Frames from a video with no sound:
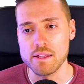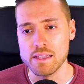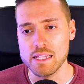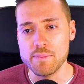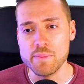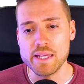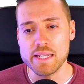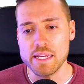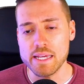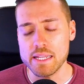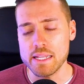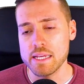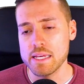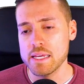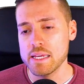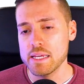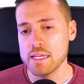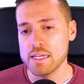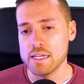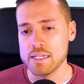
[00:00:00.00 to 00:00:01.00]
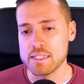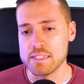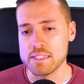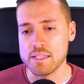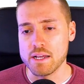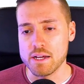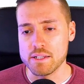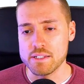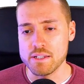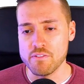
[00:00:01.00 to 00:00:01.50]
limited. It's
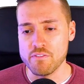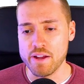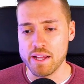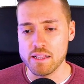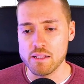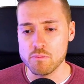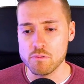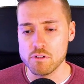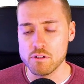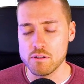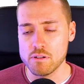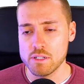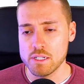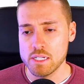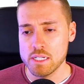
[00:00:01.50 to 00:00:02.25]
not available.